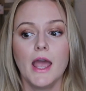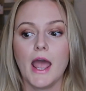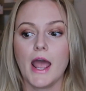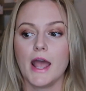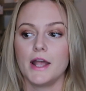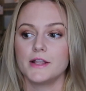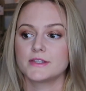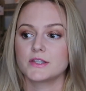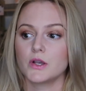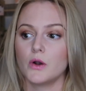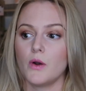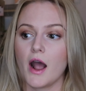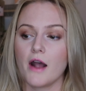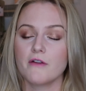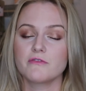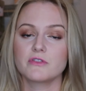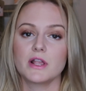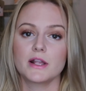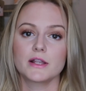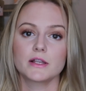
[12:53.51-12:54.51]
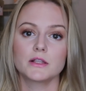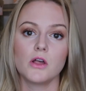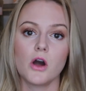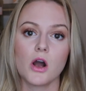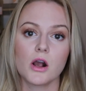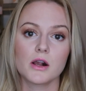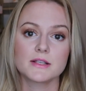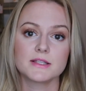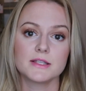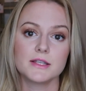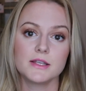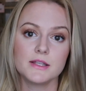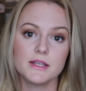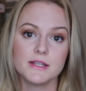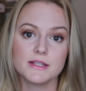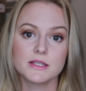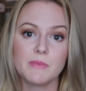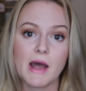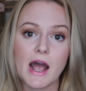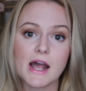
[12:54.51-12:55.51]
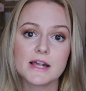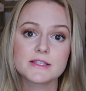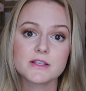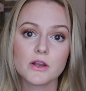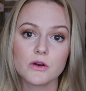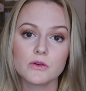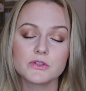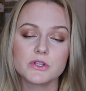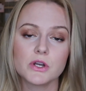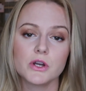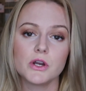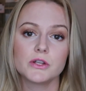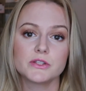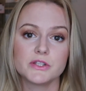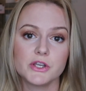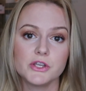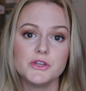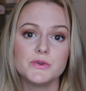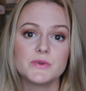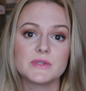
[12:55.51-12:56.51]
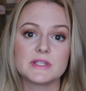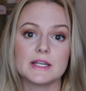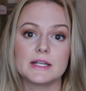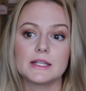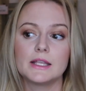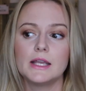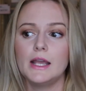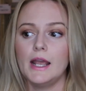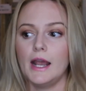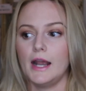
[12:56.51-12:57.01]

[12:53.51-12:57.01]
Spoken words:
And so after that it locks and it needs a passcode to use it.